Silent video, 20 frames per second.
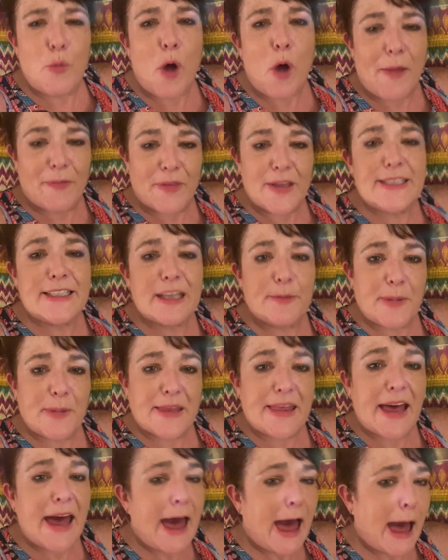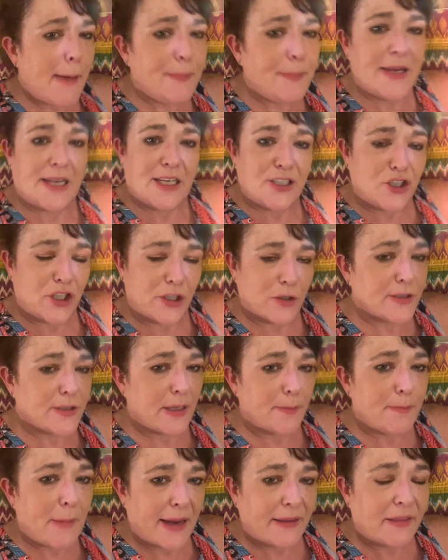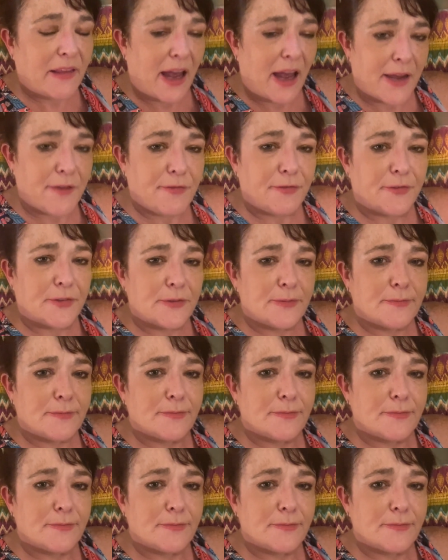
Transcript: want this to be the happiest years of my life.